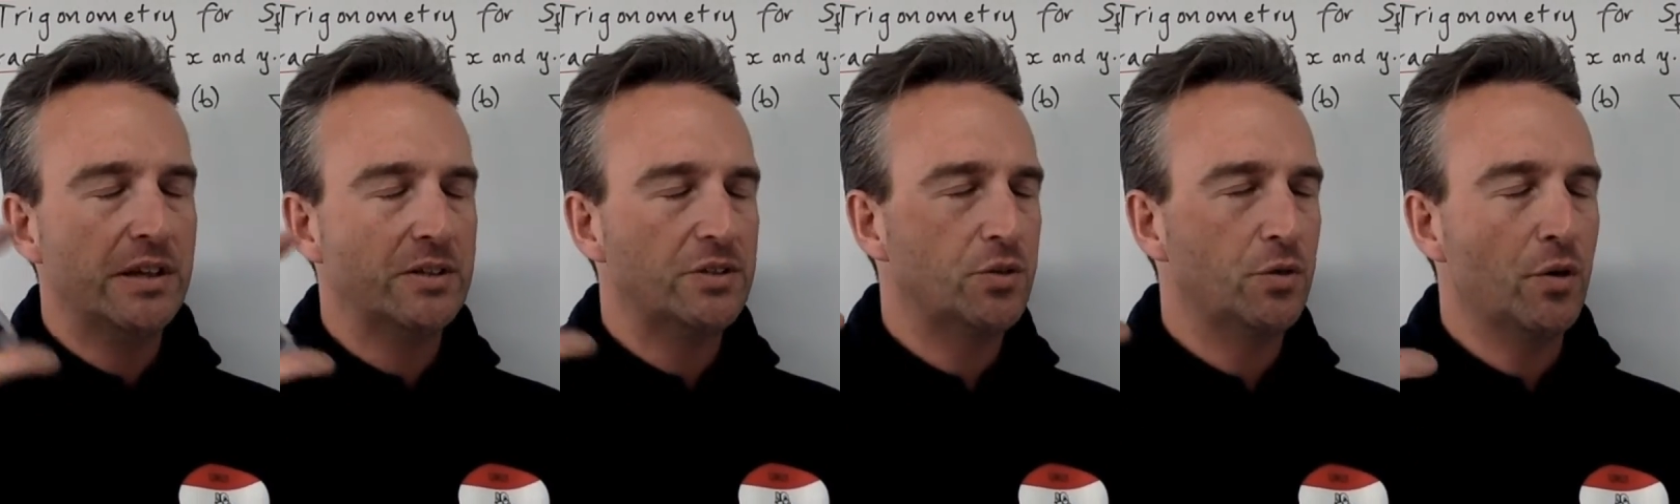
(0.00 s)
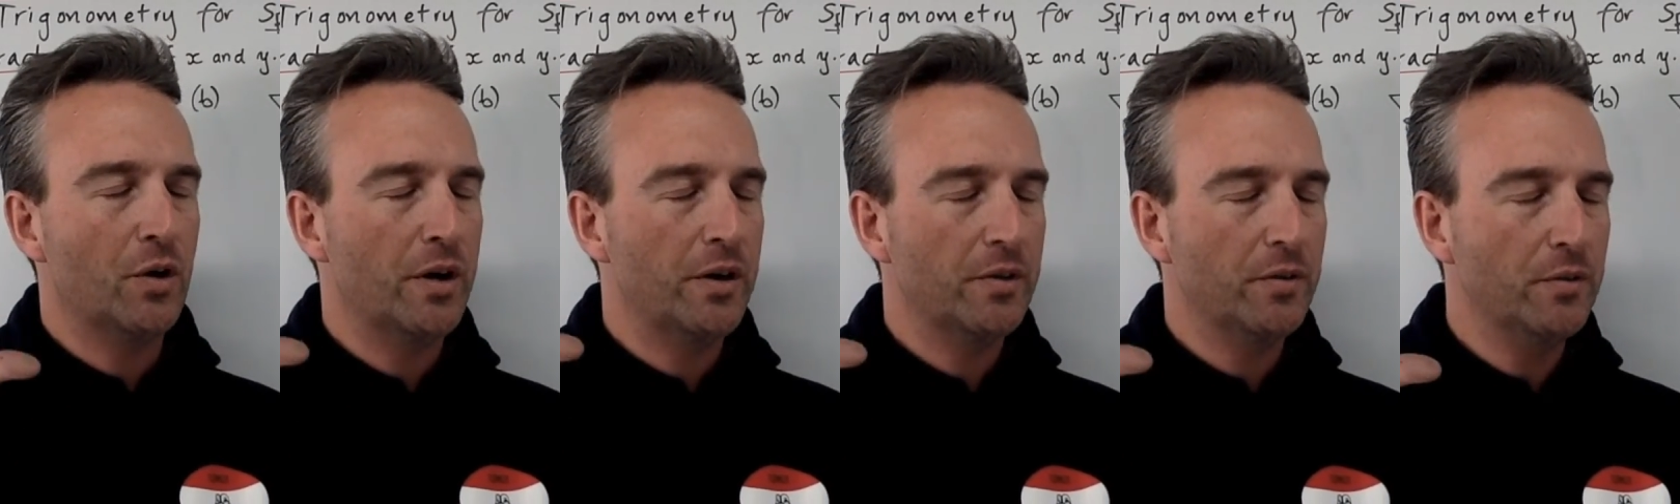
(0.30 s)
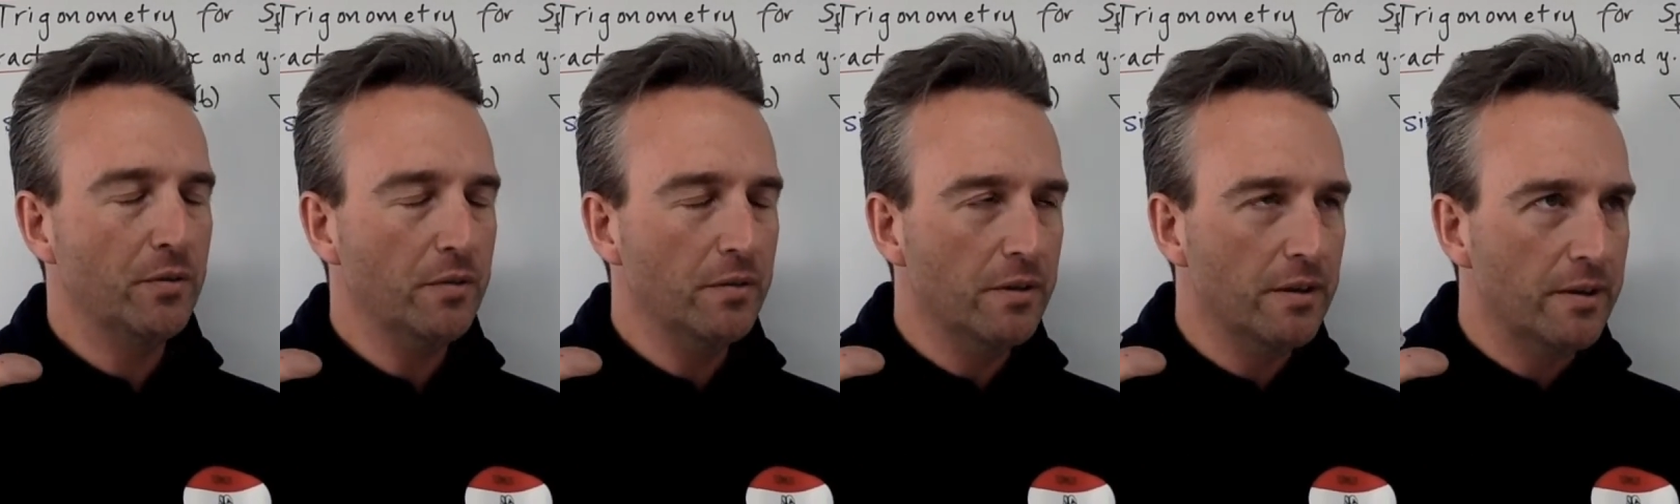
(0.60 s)
that
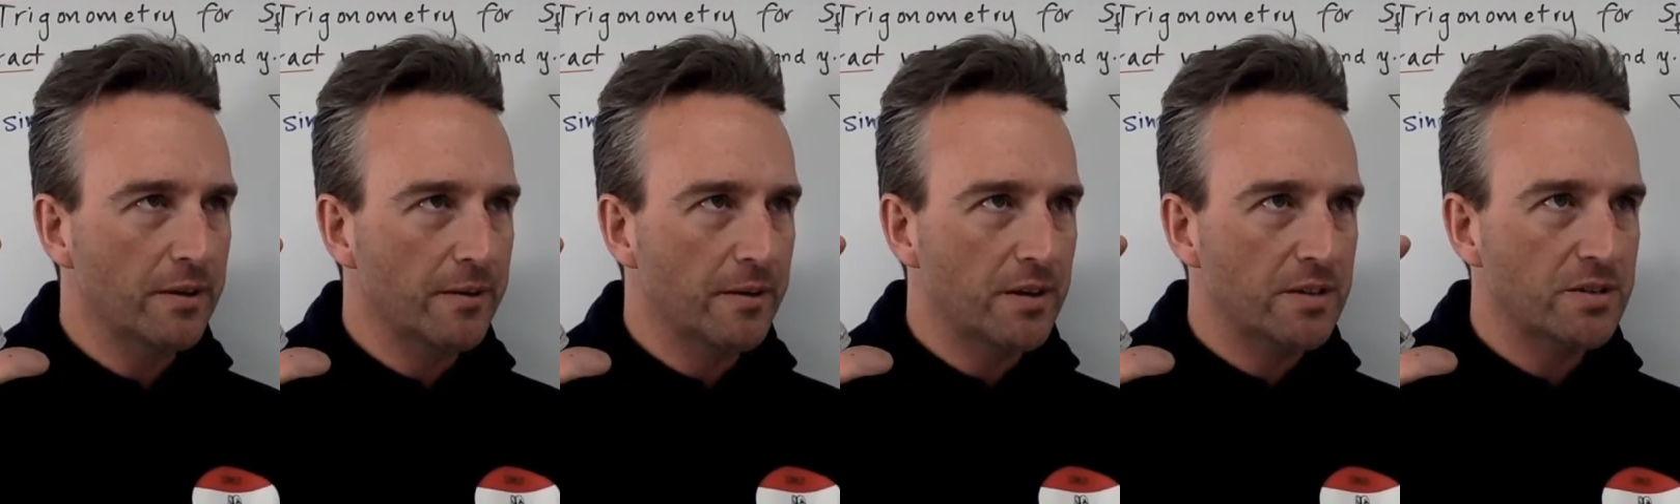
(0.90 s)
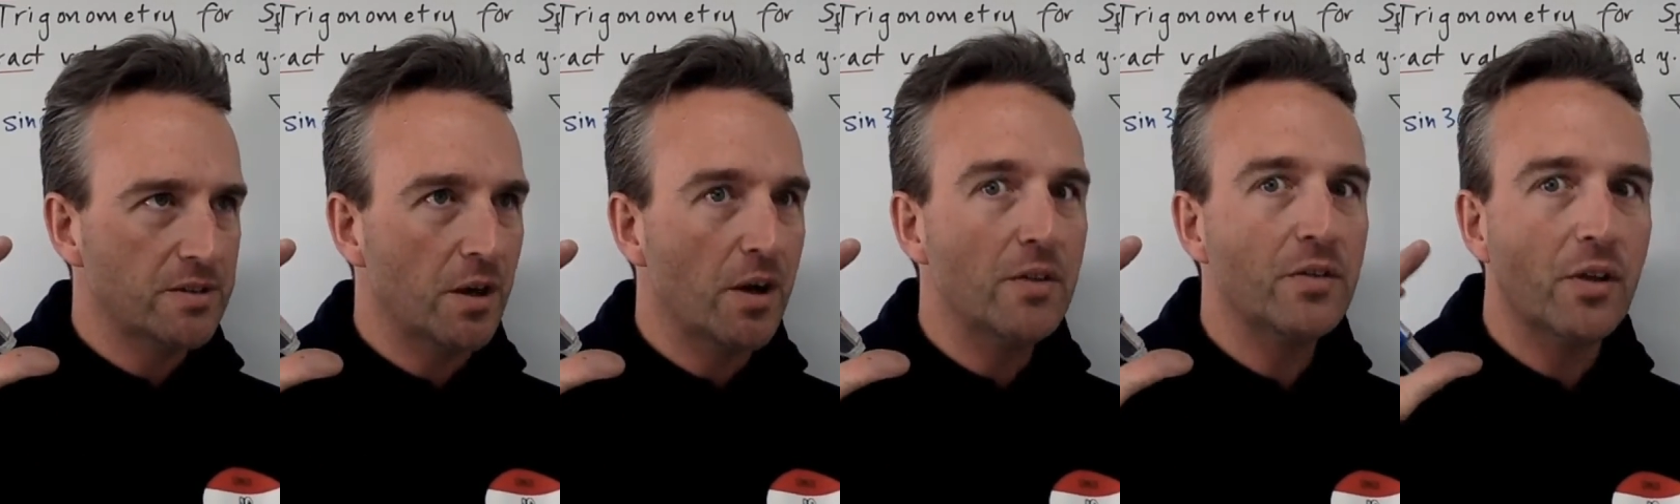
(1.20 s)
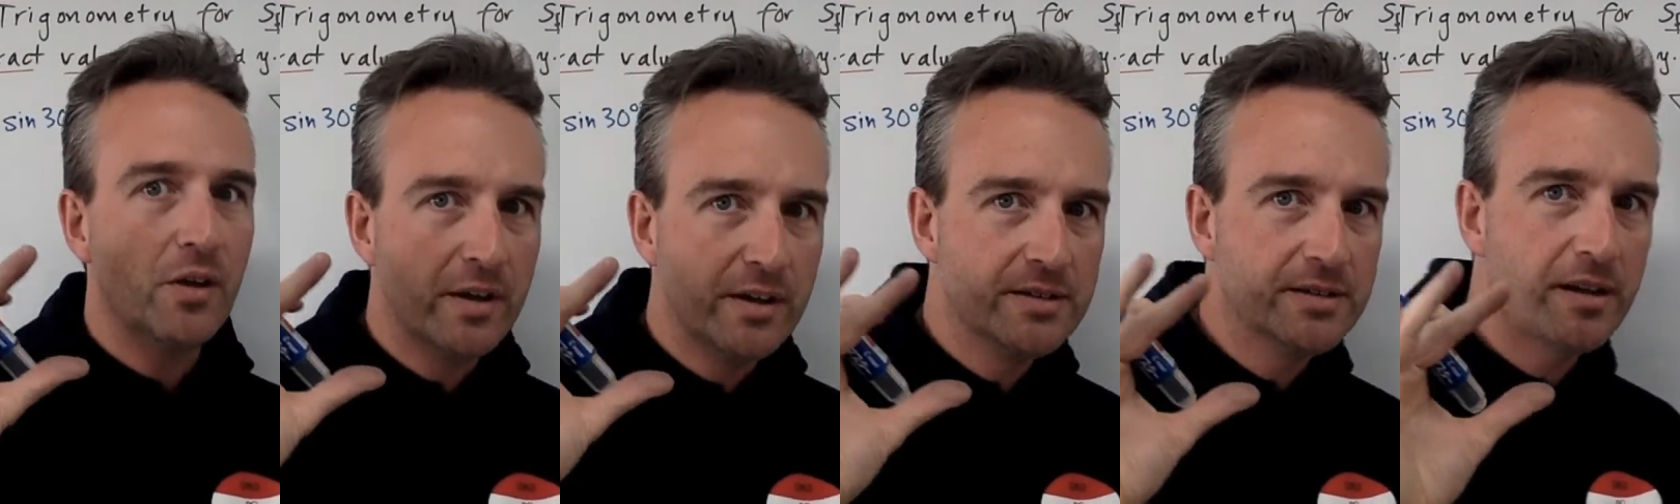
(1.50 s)
triangle. Sine
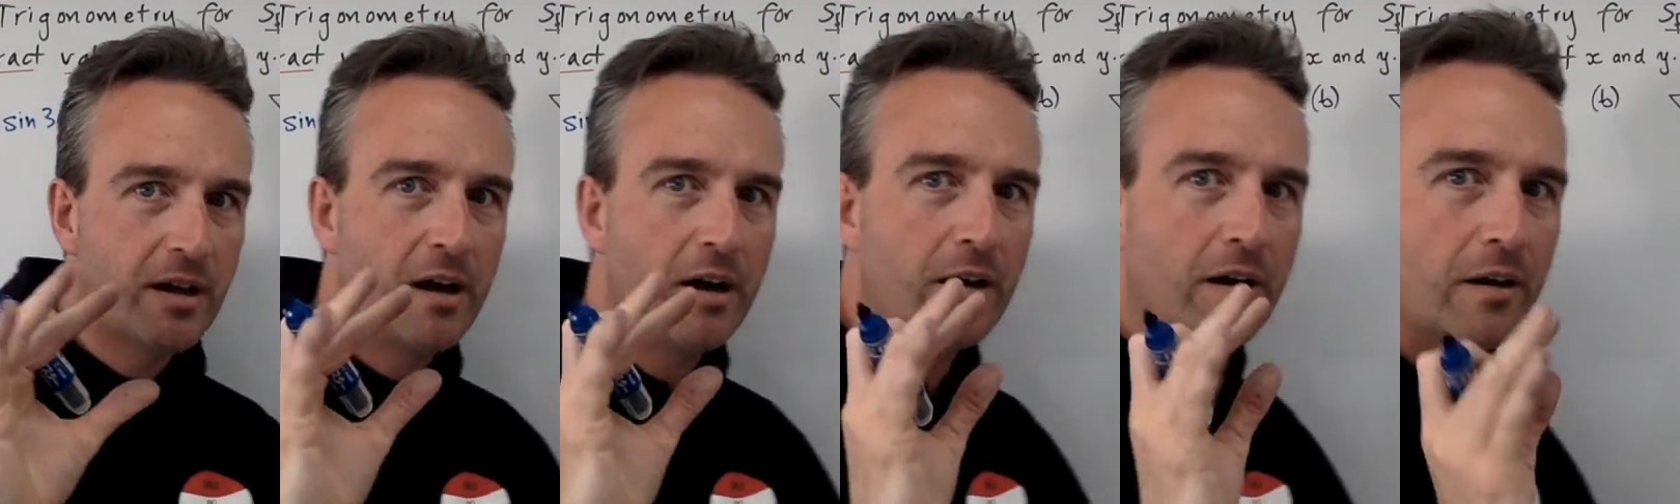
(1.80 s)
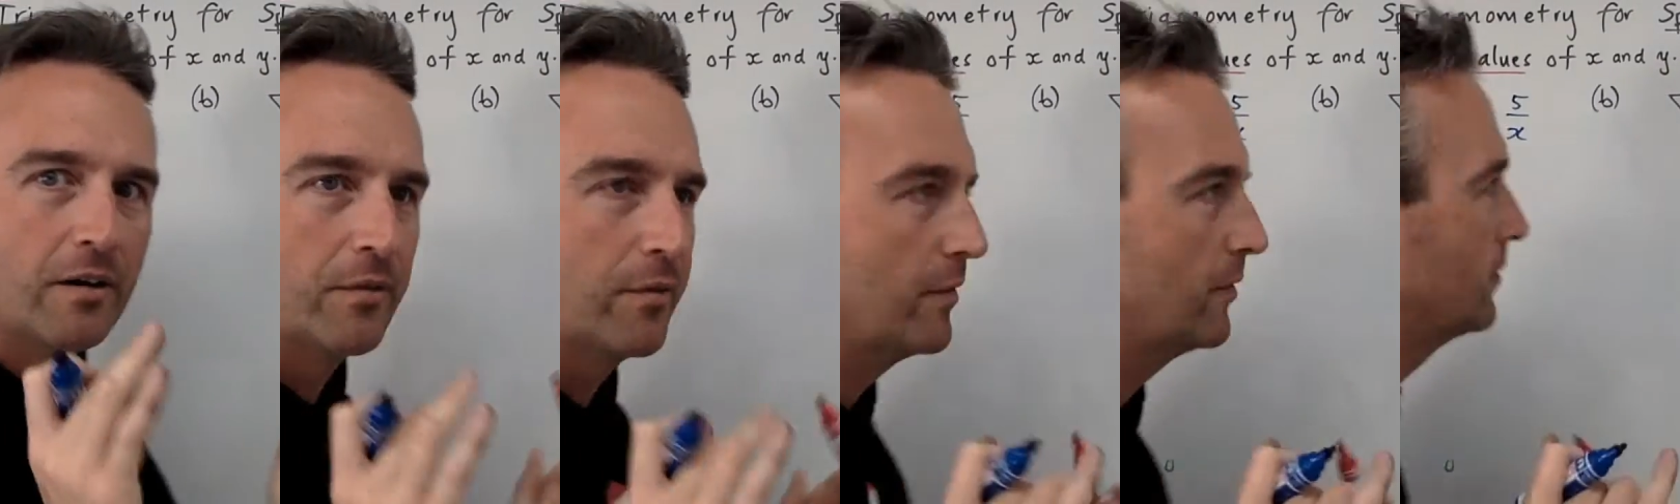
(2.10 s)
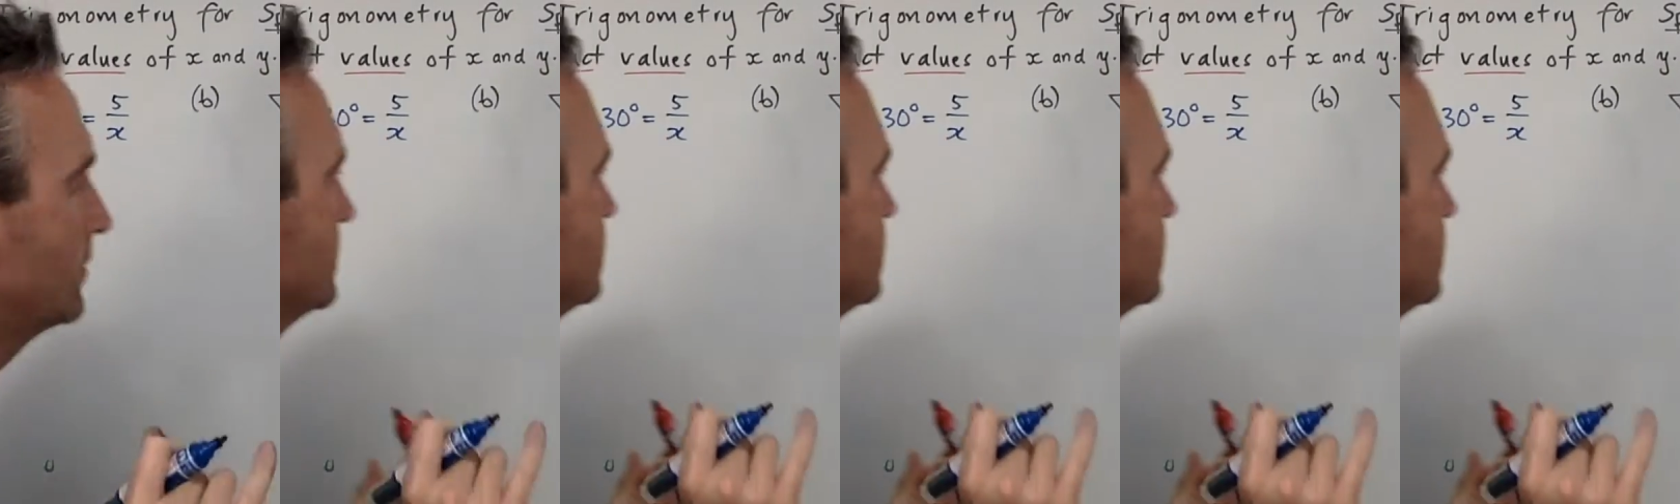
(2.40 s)
30 is a half.